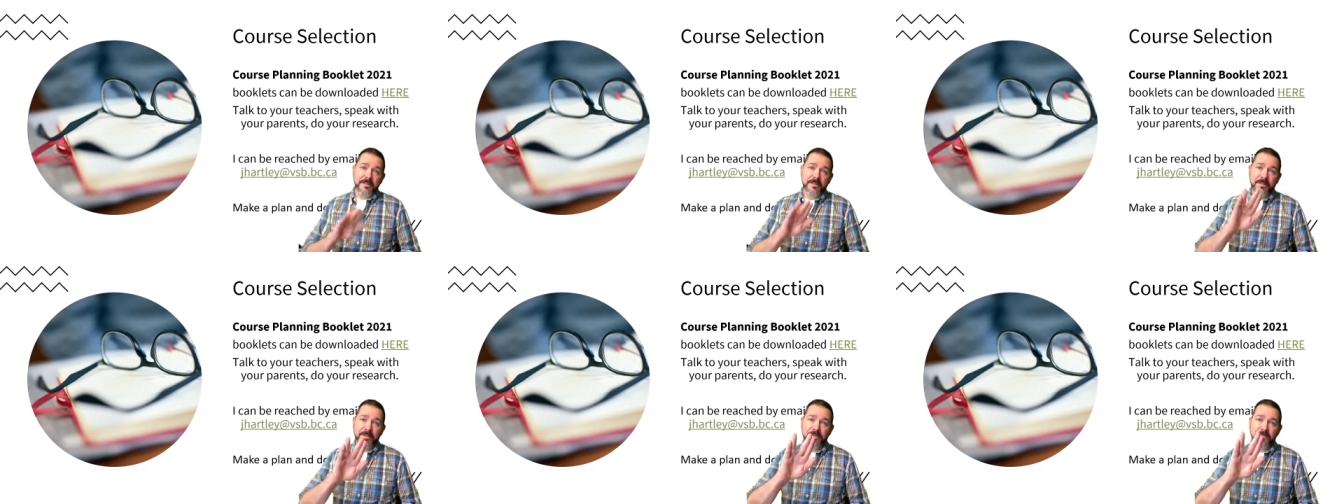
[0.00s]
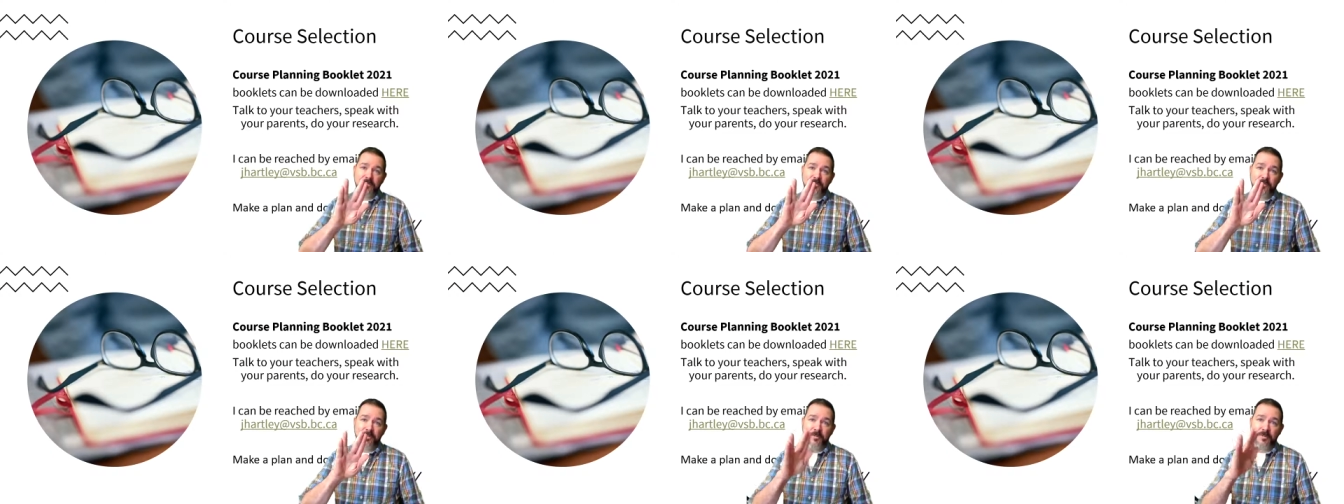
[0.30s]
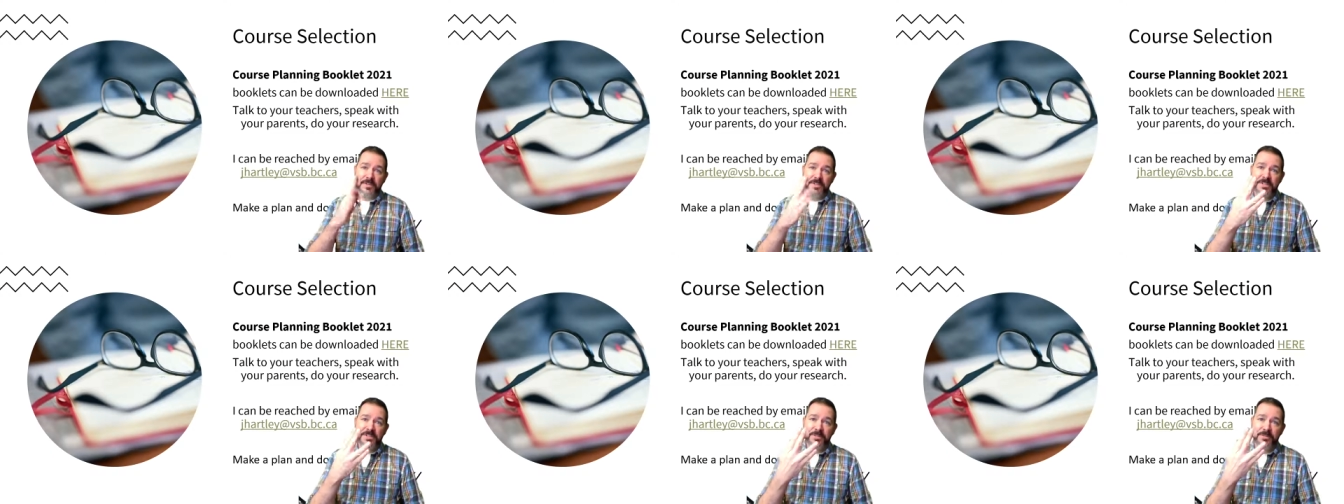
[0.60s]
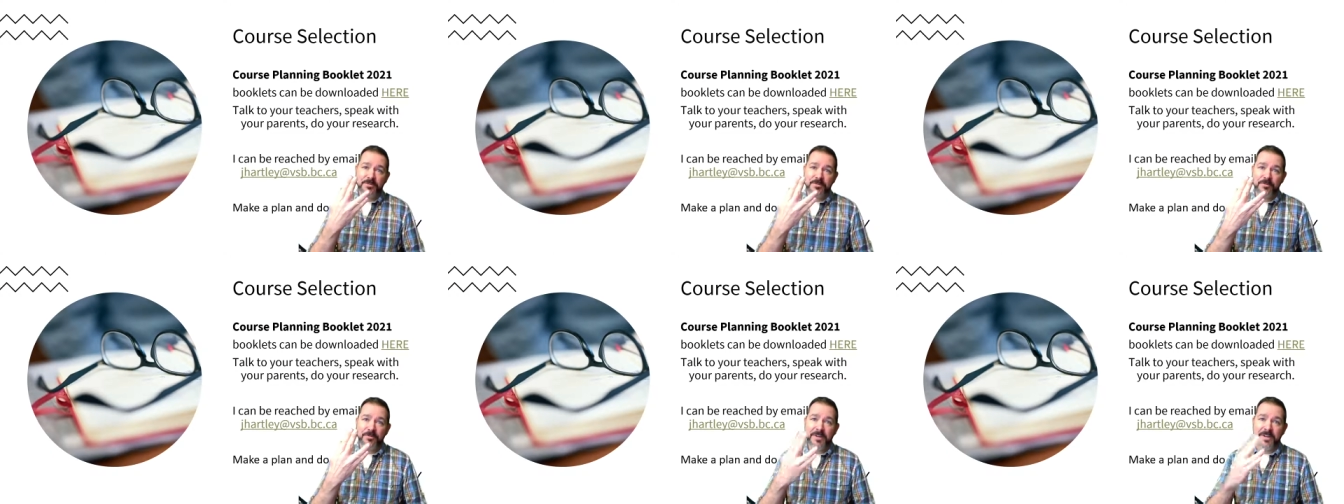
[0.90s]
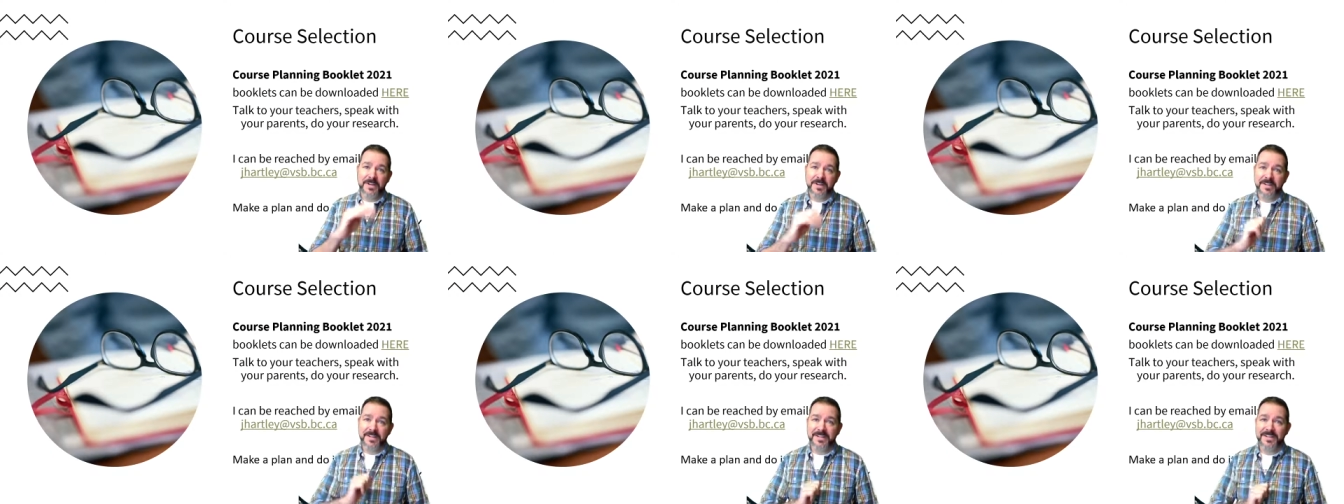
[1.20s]
Looking forward to
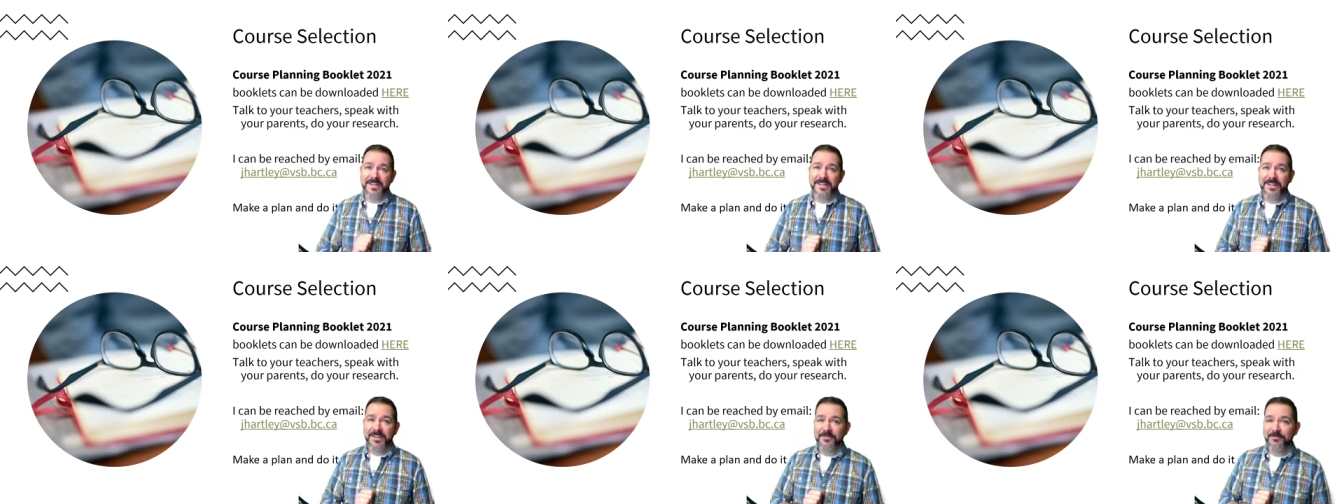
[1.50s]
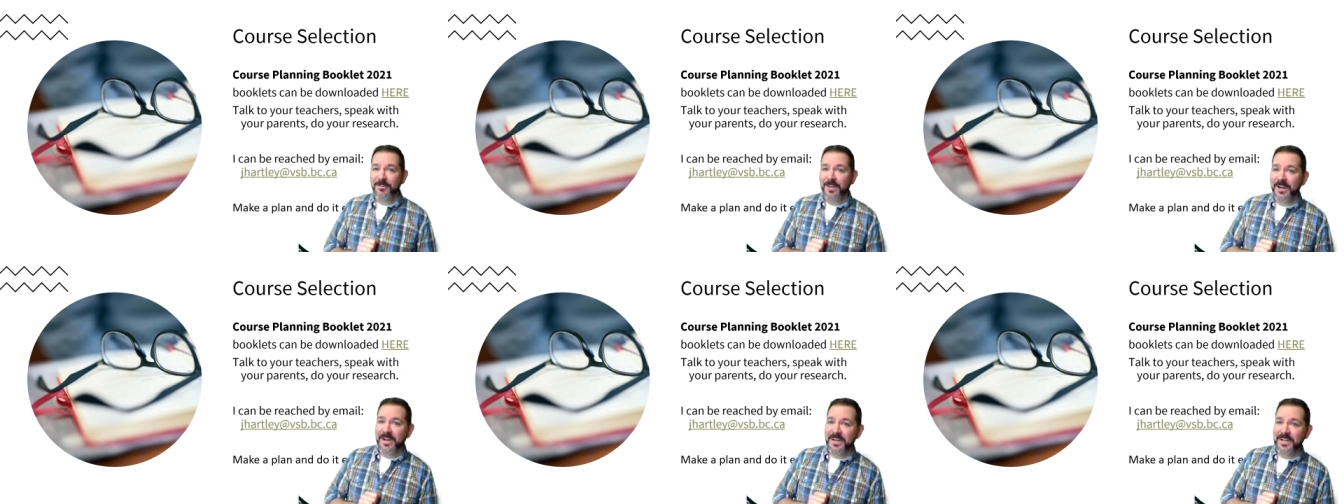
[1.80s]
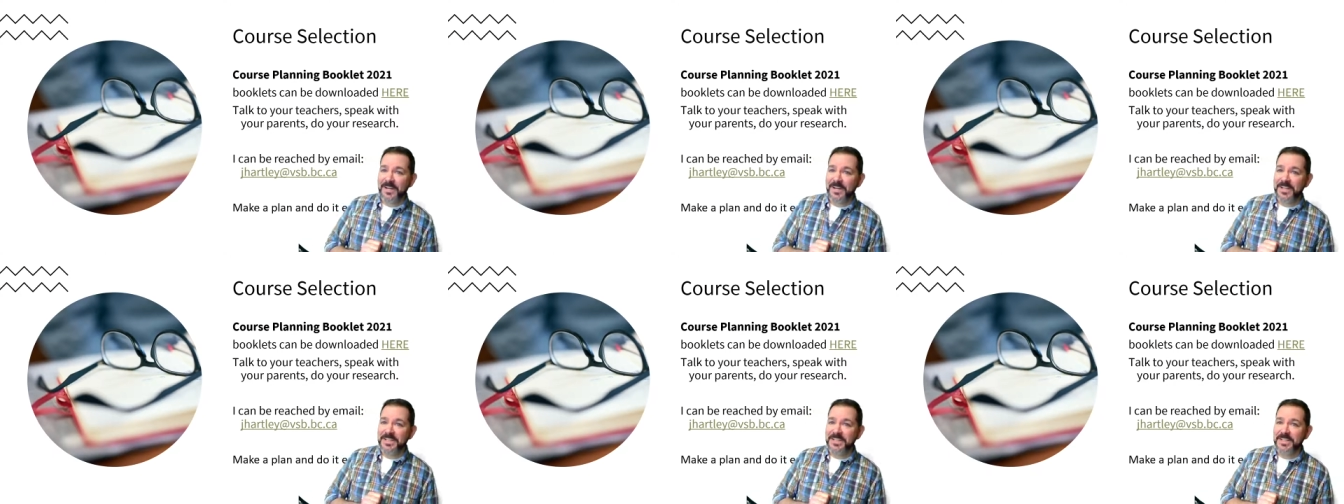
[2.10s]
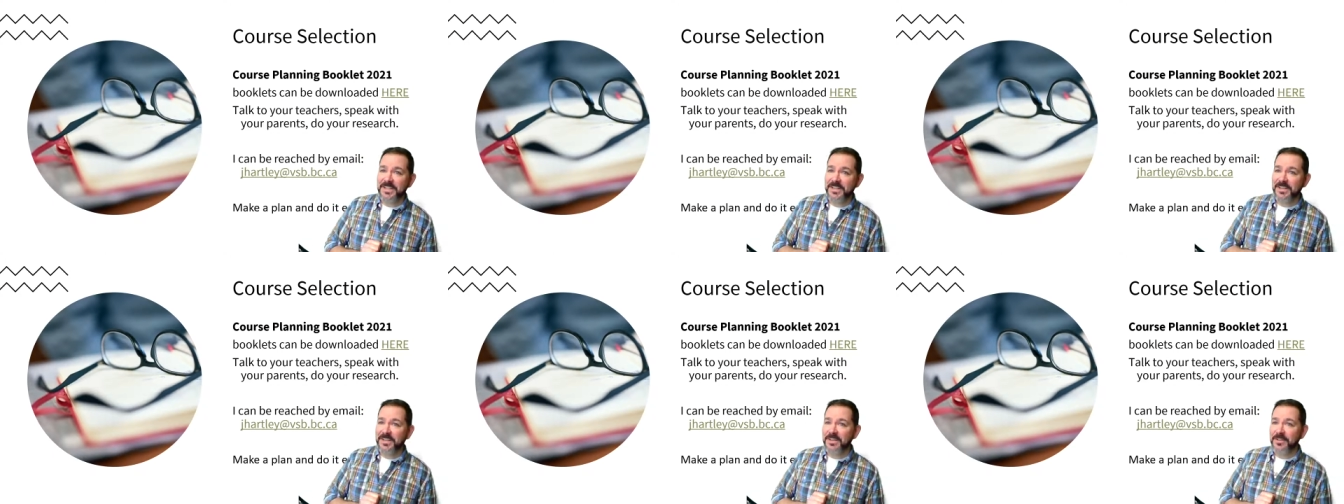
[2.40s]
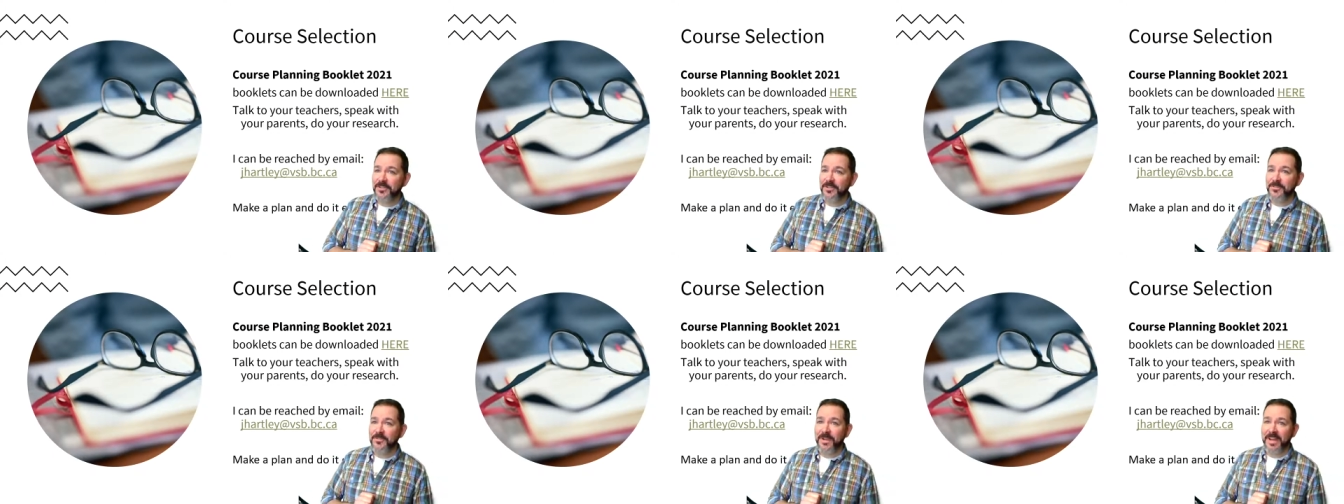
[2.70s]
uh, recognizing
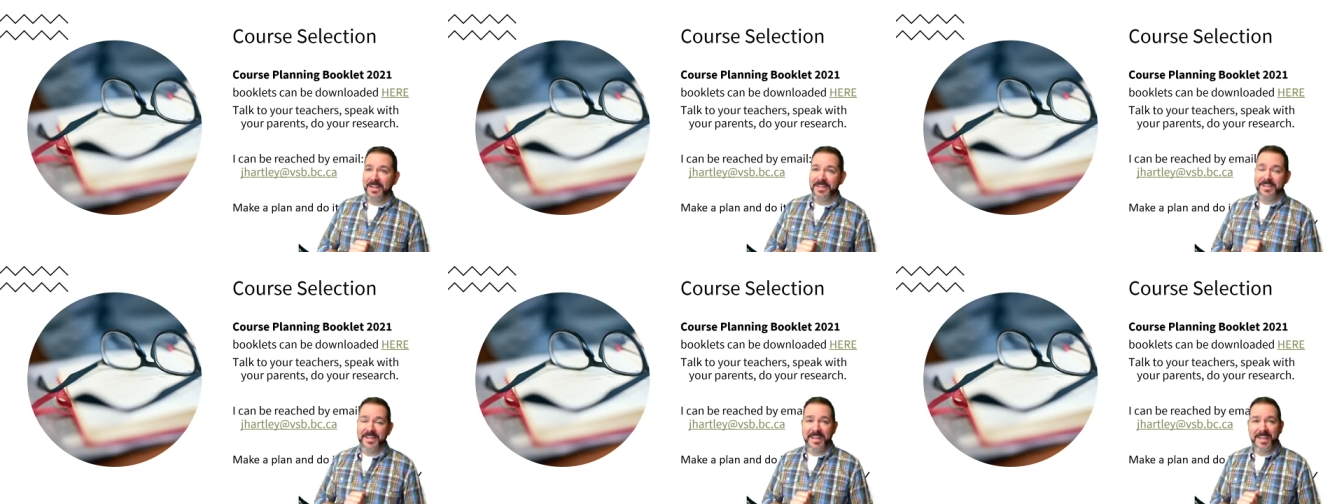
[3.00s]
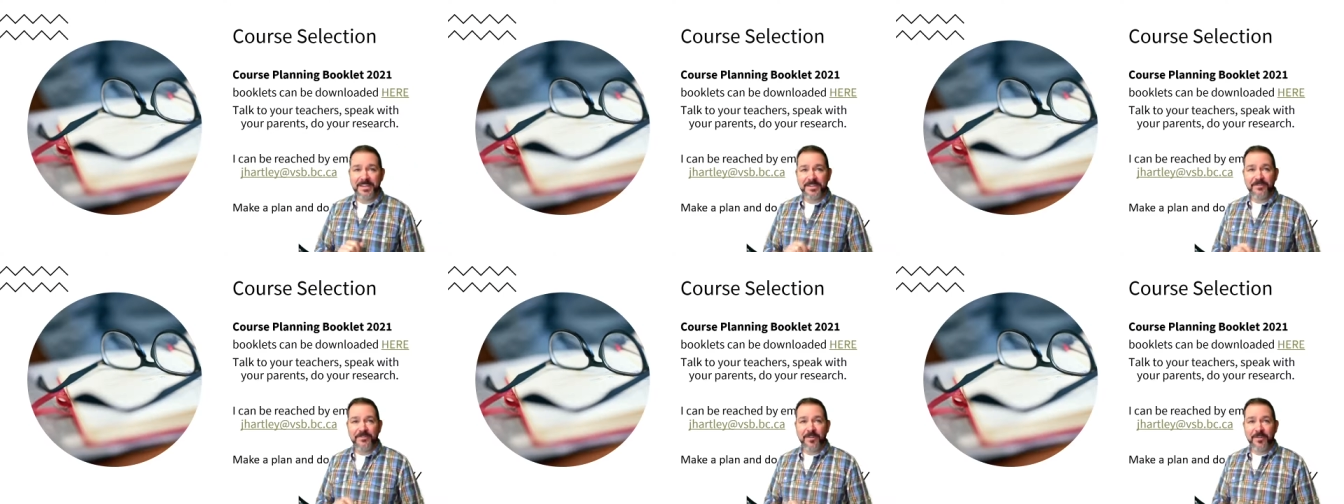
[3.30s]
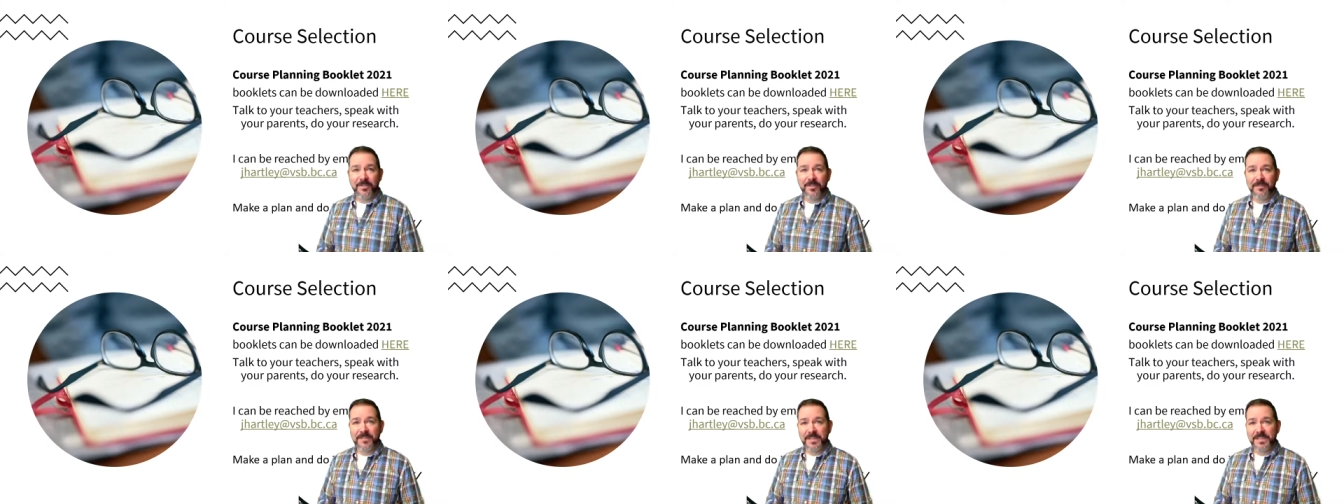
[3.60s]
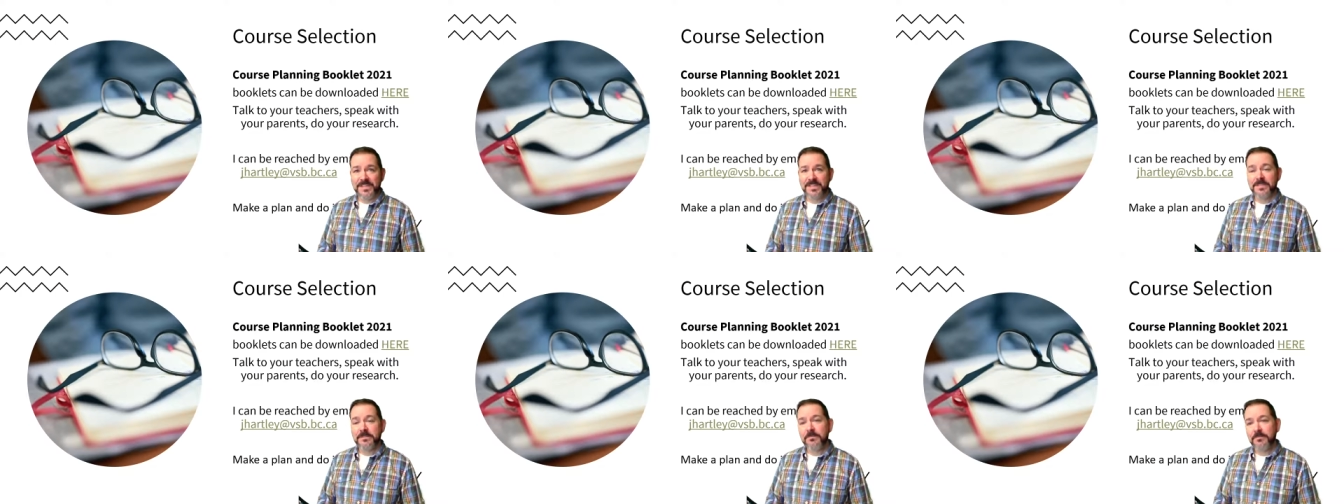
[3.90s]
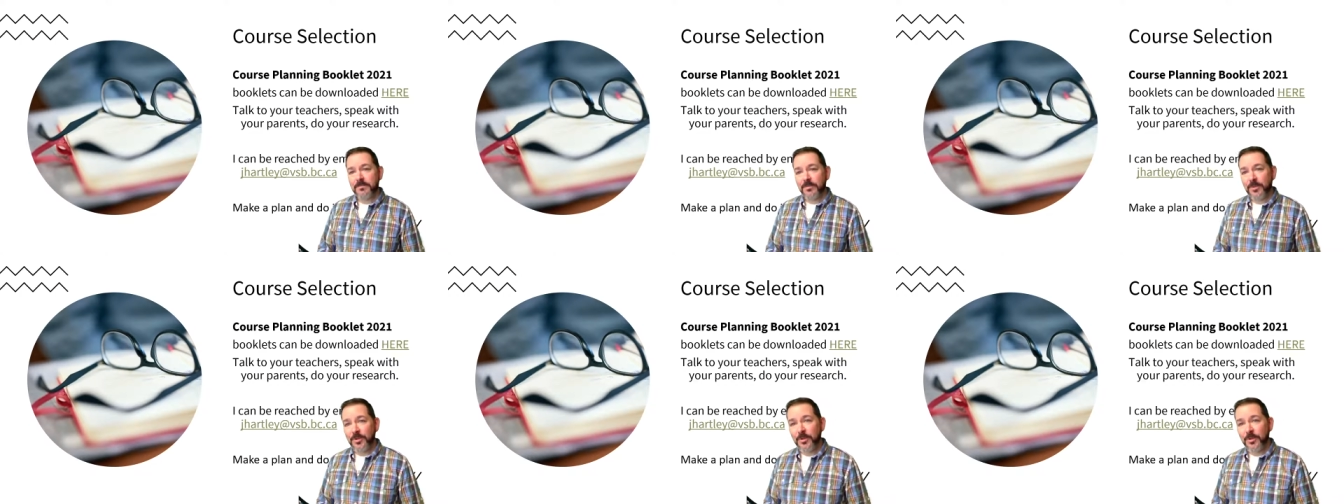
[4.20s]
you at the end of all of this.